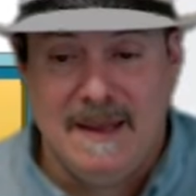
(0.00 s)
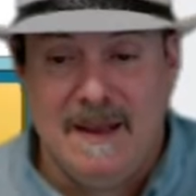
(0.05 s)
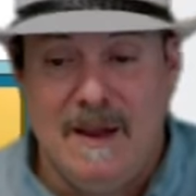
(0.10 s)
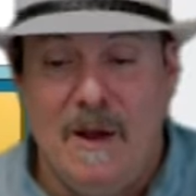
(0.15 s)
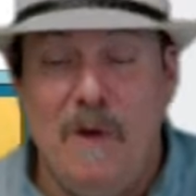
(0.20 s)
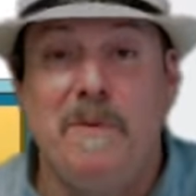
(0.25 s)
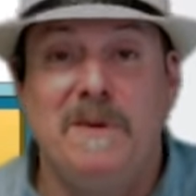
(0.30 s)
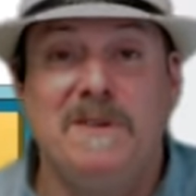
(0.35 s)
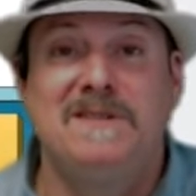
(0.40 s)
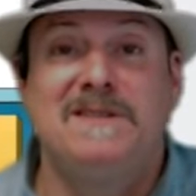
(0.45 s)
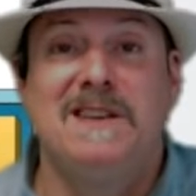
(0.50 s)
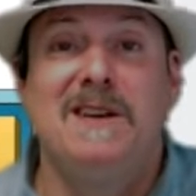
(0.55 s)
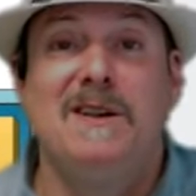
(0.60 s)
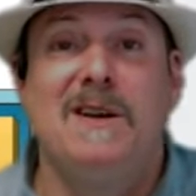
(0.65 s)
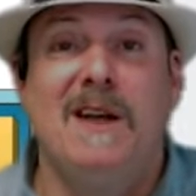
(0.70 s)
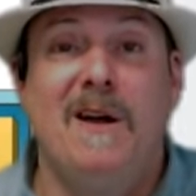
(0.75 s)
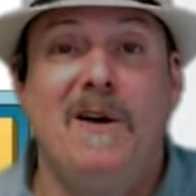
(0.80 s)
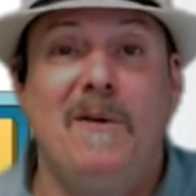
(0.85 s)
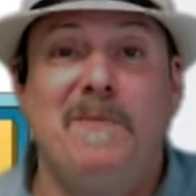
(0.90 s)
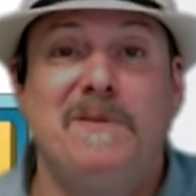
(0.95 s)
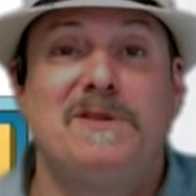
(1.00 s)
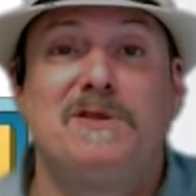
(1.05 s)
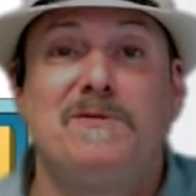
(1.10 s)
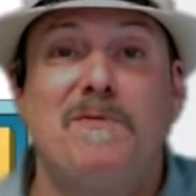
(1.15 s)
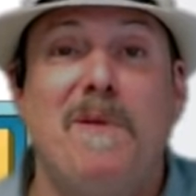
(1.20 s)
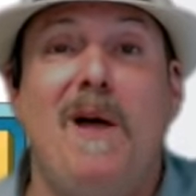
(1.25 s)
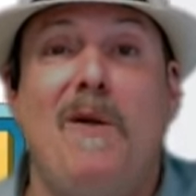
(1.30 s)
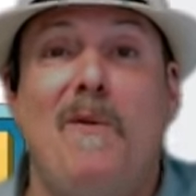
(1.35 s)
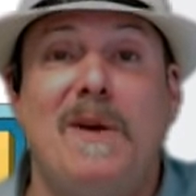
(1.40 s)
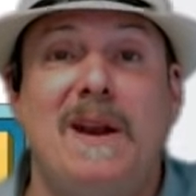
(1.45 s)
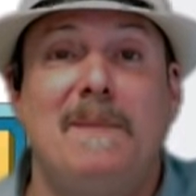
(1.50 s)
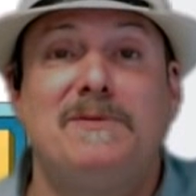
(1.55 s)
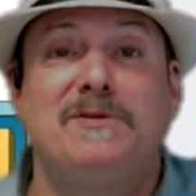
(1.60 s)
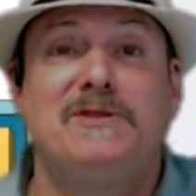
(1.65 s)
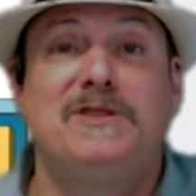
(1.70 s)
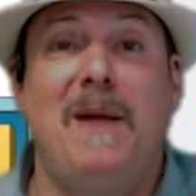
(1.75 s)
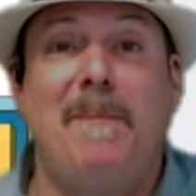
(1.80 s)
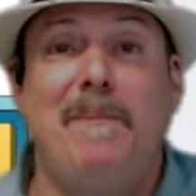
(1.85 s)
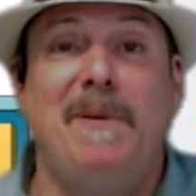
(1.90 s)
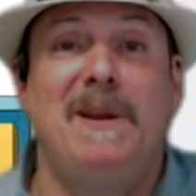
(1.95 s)
I hope you see. I hope you smell what I'm
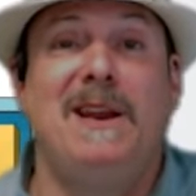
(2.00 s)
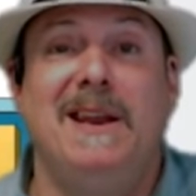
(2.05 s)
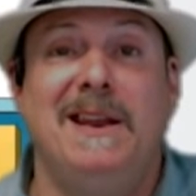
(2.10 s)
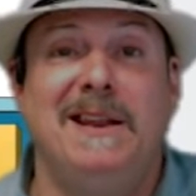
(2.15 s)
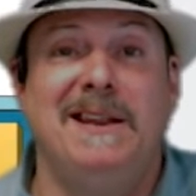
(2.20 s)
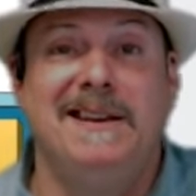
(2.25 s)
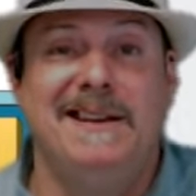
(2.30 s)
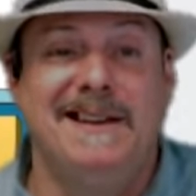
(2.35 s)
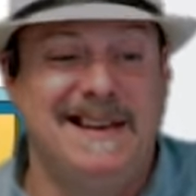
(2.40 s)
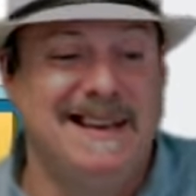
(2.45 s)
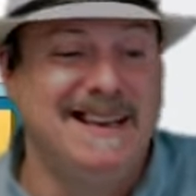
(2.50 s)
stepping in.